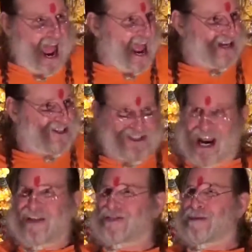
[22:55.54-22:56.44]
and
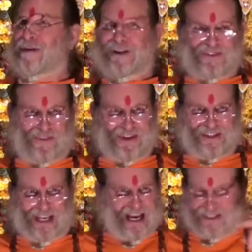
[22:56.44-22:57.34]
chant the
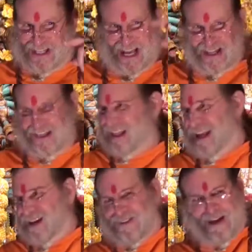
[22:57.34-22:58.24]
mantras as they
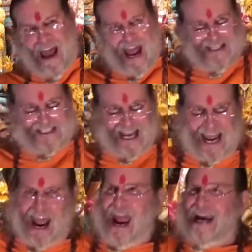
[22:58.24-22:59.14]
leave and
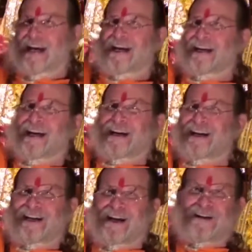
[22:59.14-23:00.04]
say, hey,
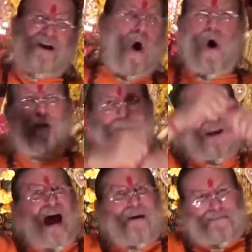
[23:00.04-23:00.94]
uh, open
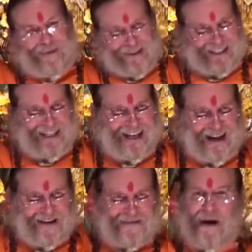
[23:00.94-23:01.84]
up.
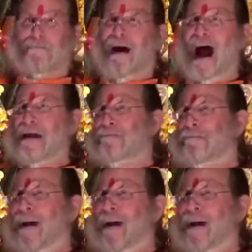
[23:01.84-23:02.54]
My